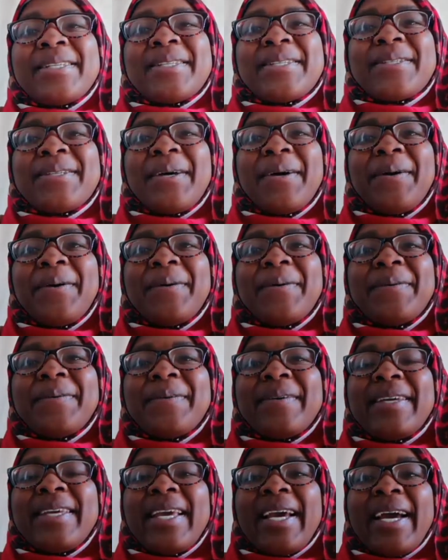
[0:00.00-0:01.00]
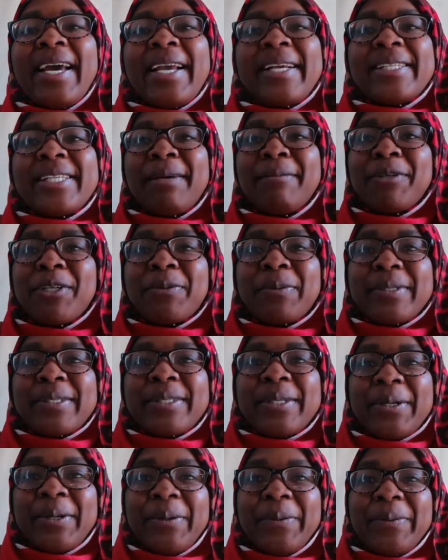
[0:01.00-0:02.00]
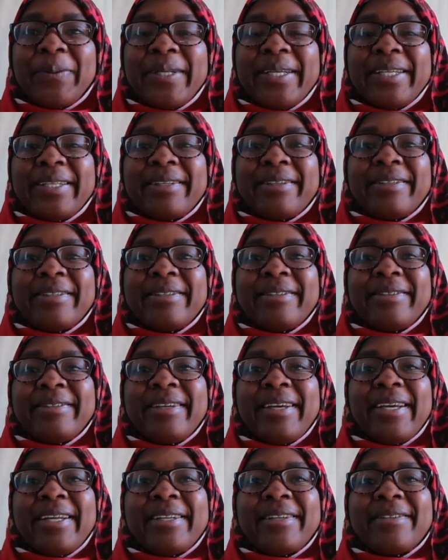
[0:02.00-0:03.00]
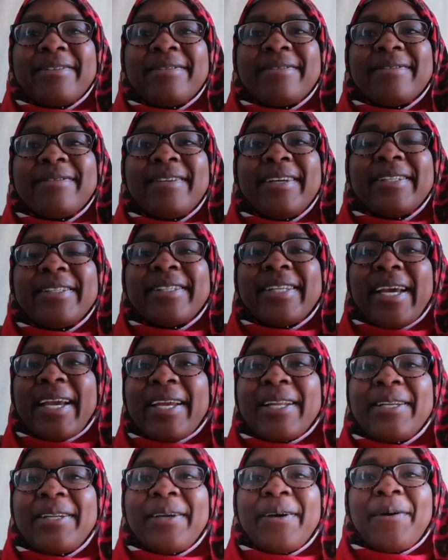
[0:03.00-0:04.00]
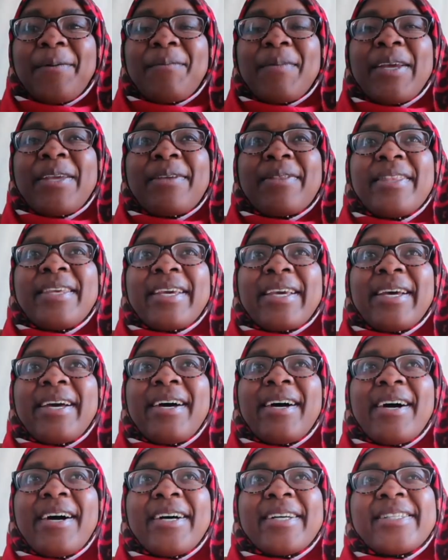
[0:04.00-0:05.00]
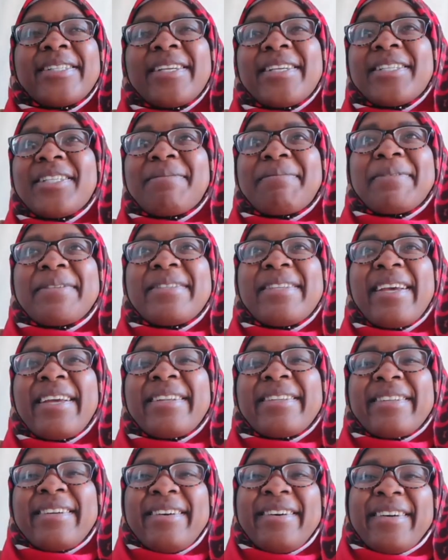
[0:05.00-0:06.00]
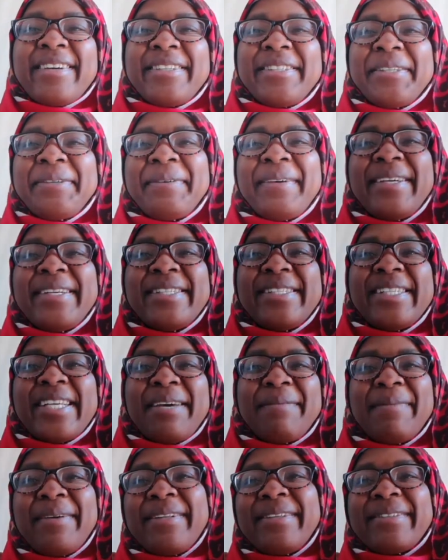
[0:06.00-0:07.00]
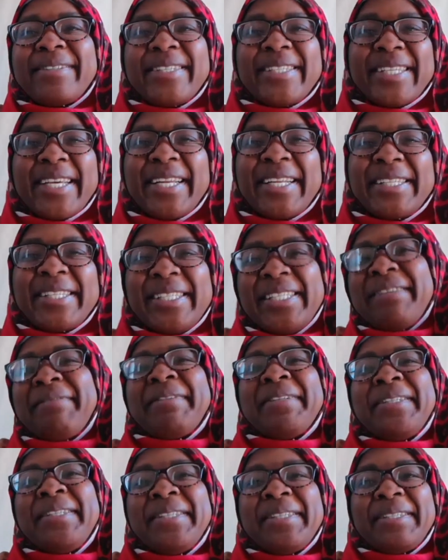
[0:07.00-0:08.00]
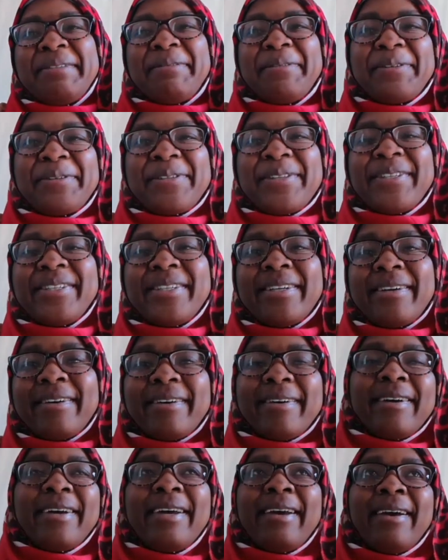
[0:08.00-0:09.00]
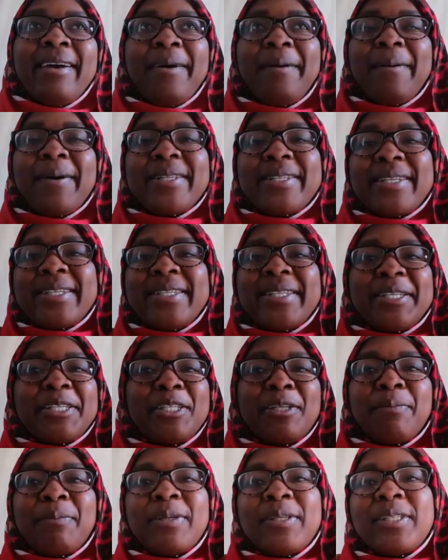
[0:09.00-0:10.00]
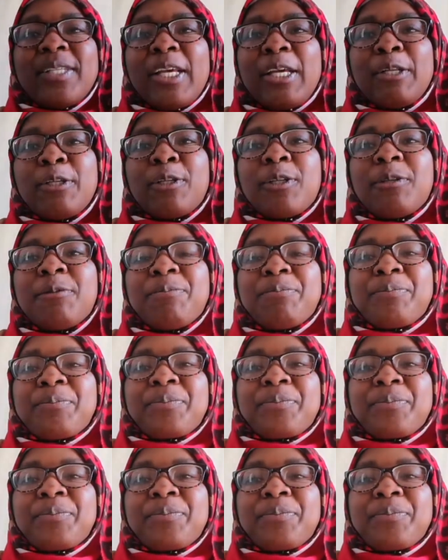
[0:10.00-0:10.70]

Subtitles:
So exemption was the goal in second year. And you think, 60%, oh, it's so easy. I mean, it's getting 70s in first year. What's a 60%?